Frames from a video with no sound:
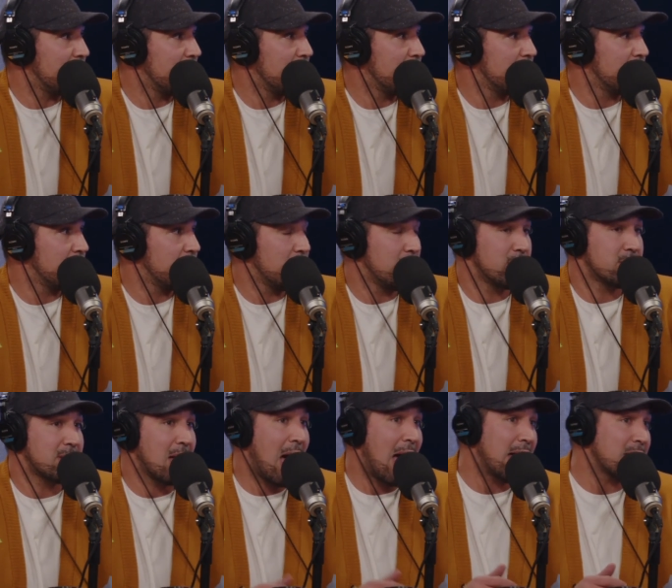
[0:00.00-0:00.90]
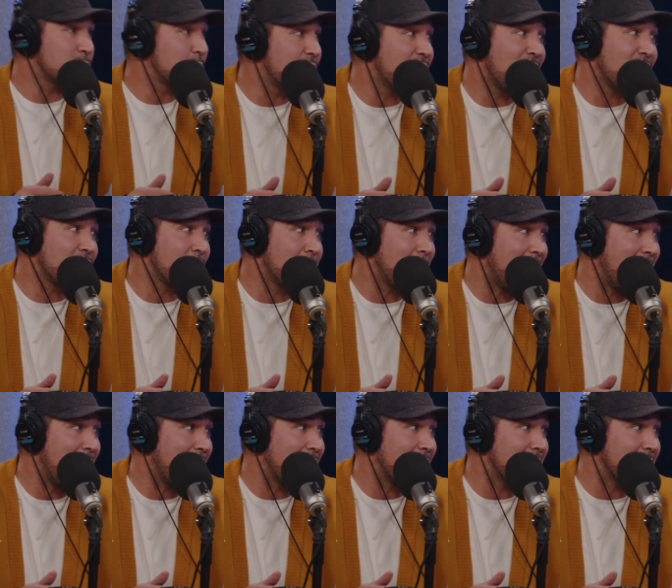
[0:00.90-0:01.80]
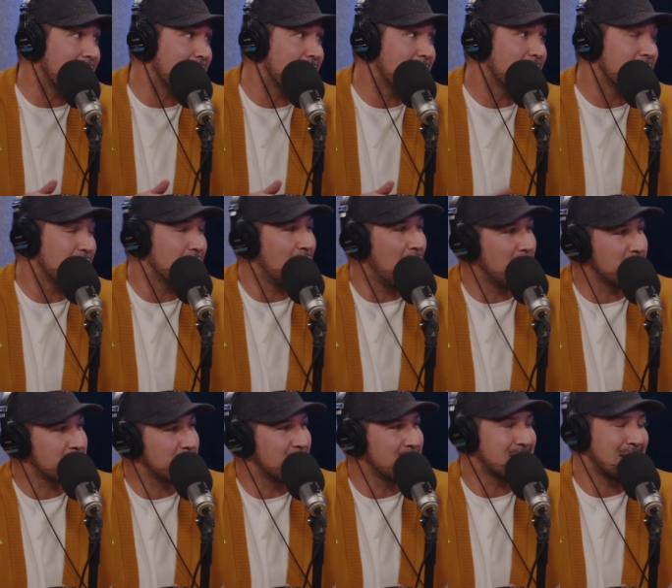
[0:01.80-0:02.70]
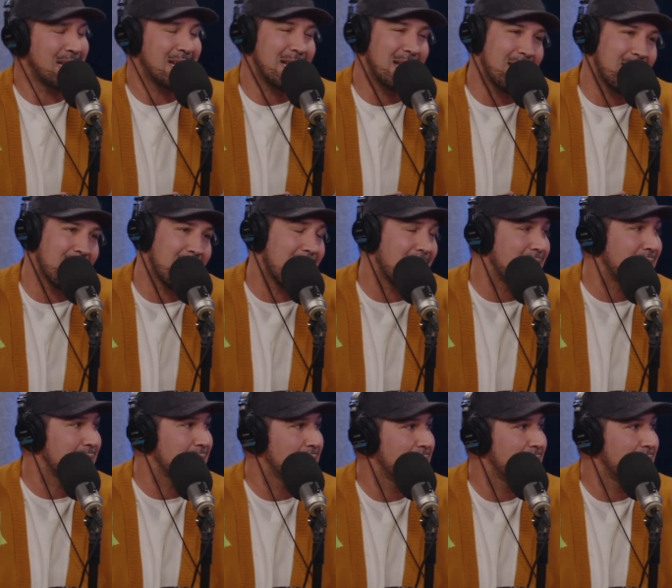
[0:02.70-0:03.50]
It's the highest we've ever paid. So it's like, all right.